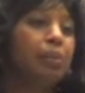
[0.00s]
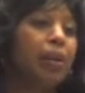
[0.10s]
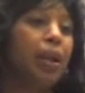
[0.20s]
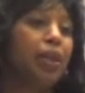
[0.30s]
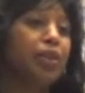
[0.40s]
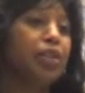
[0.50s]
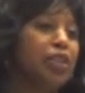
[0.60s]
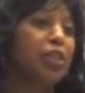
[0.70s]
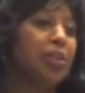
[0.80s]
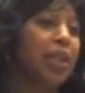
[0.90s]
Prior
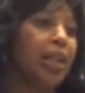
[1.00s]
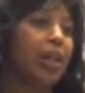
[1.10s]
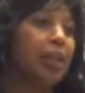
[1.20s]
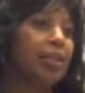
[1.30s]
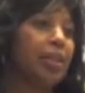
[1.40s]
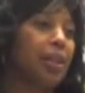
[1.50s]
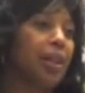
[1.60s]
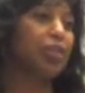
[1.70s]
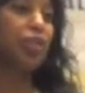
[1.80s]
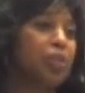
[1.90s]
to doing that, I